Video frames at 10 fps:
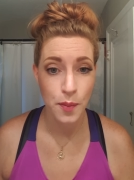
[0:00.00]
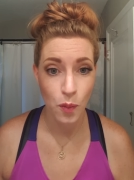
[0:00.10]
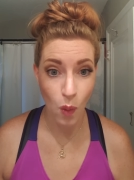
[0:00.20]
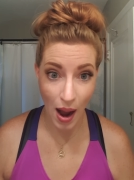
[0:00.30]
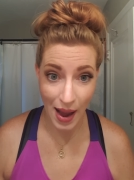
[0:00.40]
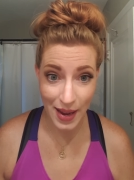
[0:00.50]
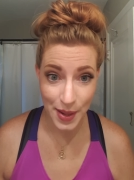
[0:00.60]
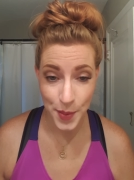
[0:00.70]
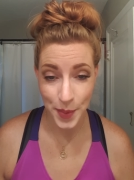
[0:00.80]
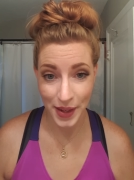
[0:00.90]

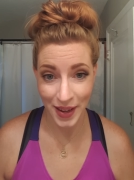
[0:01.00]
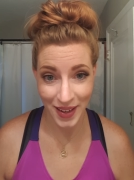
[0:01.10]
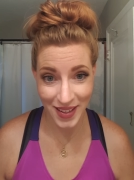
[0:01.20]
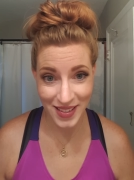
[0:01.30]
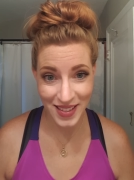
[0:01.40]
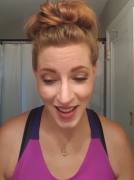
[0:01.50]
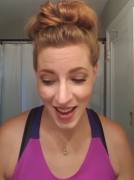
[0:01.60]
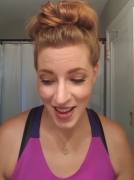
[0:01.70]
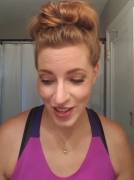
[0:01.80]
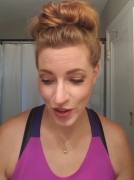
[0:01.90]
Why? Because
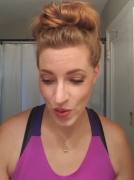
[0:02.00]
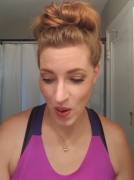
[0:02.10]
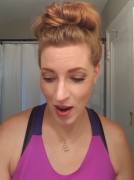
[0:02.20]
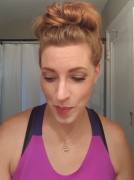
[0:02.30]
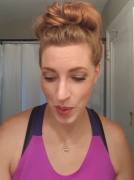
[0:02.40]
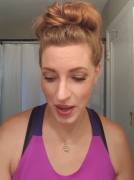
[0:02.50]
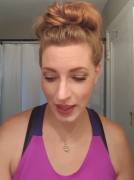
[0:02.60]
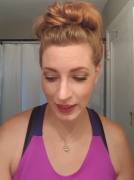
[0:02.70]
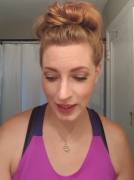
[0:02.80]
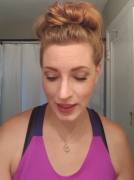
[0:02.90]
you are
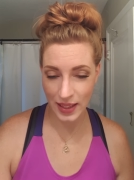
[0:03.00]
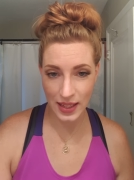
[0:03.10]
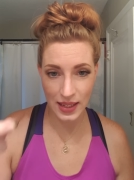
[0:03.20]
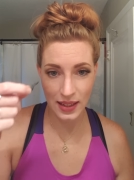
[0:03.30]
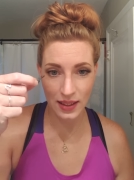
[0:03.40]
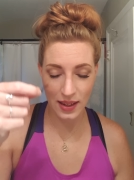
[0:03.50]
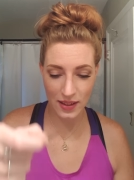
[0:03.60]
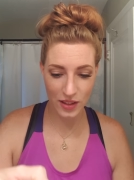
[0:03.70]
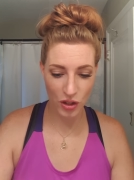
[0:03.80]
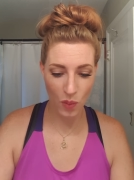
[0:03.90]

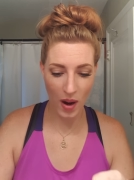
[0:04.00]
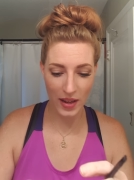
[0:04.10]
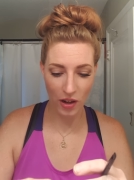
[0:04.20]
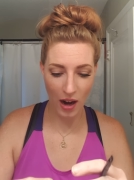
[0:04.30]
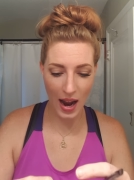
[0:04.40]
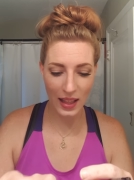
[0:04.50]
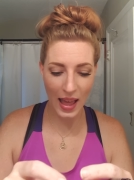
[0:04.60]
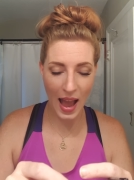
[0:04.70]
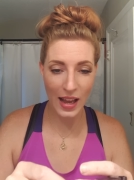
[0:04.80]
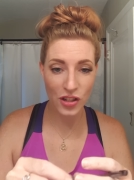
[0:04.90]
you want your
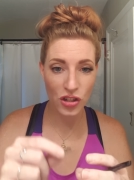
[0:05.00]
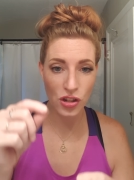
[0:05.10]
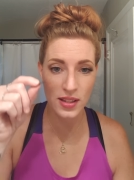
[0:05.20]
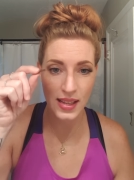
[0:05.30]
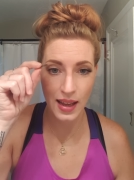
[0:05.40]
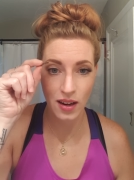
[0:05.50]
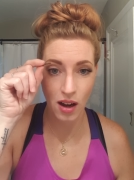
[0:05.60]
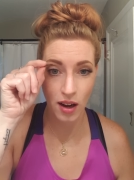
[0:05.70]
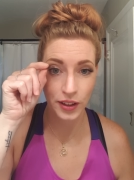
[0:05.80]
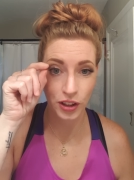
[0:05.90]
eyelash to sit
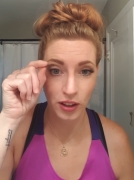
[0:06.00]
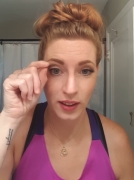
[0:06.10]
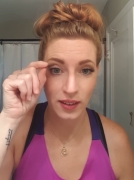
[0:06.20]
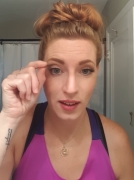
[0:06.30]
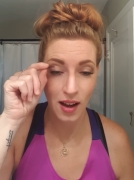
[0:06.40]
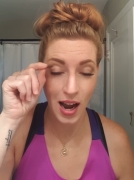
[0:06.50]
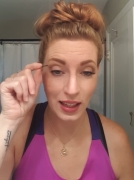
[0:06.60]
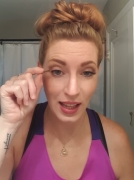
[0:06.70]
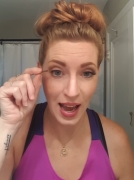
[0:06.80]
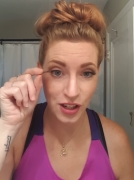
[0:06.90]
on your
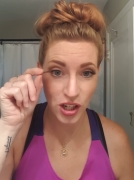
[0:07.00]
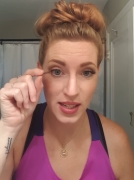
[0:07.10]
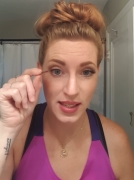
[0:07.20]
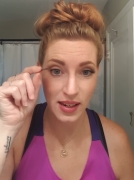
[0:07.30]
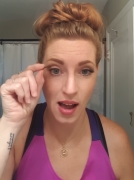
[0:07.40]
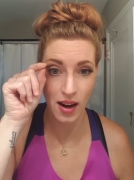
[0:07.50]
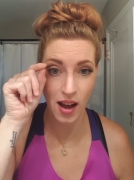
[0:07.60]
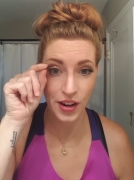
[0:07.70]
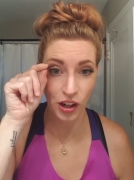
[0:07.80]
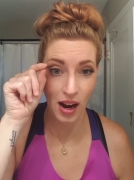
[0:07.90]
eyelashes, not
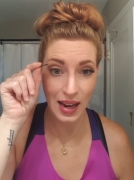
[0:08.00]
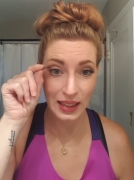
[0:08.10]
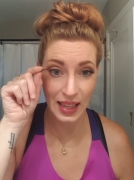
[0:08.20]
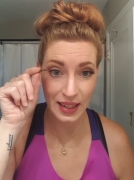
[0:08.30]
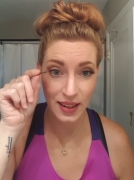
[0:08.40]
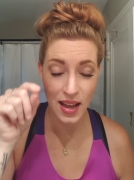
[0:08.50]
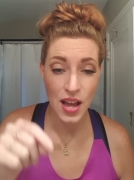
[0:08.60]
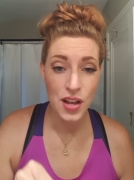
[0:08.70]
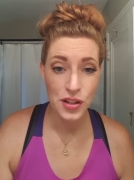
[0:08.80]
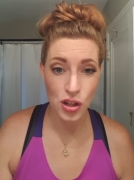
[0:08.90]
on your eyelid.
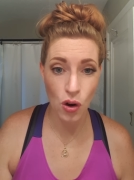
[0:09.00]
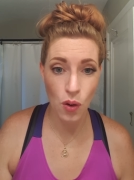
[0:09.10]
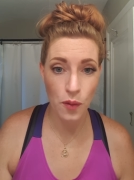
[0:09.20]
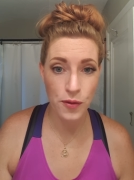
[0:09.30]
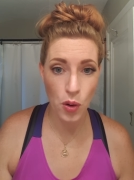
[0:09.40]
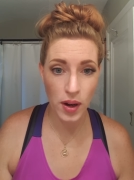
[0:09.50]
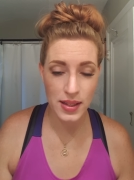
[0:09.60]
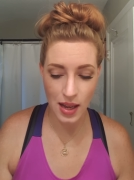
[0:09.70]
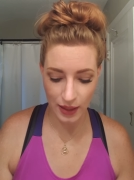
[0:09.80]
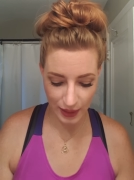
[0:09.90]
So
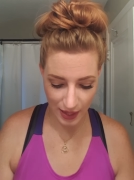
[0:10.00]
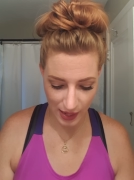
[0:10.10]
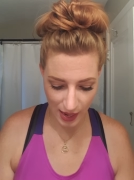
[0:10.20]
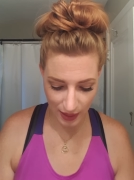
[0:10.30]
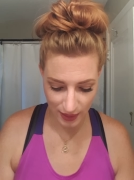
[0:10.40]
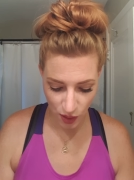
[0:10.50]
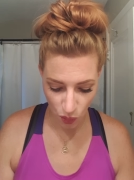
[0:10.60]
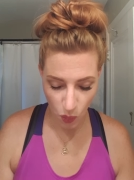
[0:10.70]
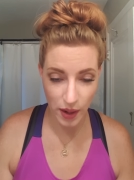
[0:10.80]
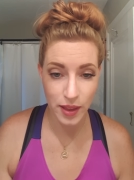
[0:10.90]
focus on getting it
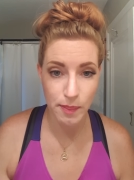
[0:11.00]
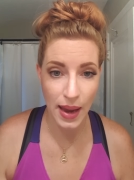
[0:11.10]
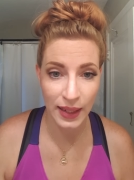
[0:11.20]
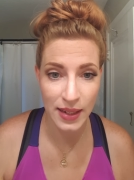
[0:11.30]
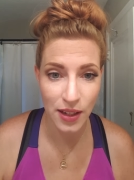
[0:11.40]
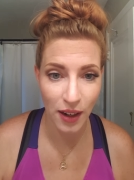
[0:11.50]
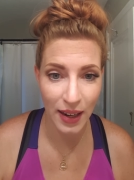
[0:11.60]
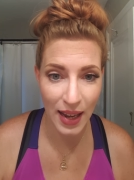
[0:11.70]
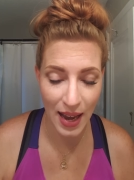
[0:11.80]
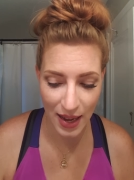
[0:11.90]
where the magnets are
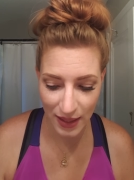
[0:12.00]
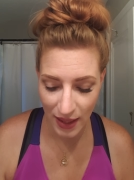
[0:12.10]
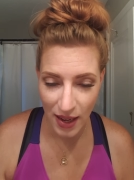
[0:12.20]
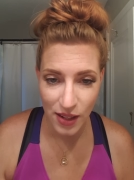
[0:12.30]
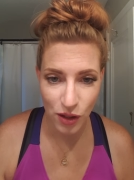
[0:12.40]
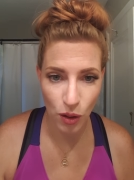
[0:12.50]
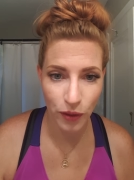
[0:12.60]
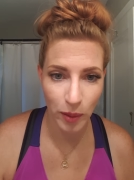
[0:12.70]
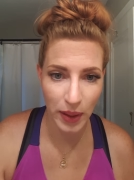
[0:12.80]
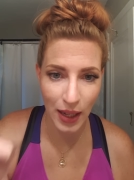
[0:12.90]
going to hit. So
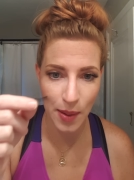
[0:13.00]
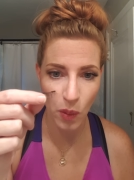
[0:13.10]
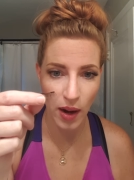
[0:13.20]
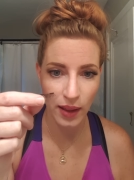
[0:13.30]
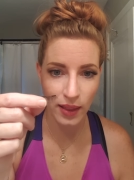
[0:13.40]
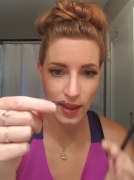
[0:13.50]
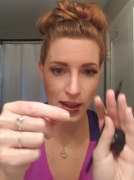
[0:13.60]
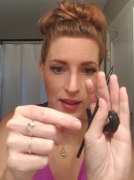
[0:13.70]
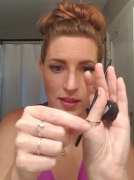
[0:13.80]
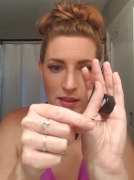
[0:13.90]
for me, I'm wearing
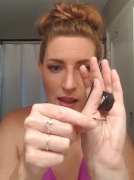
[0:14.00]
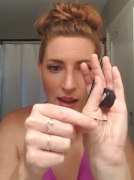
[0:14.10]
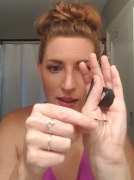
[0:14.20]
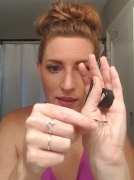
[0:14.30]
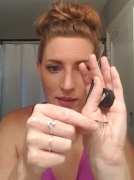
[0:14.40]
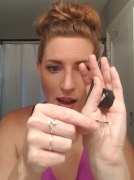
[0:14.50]
the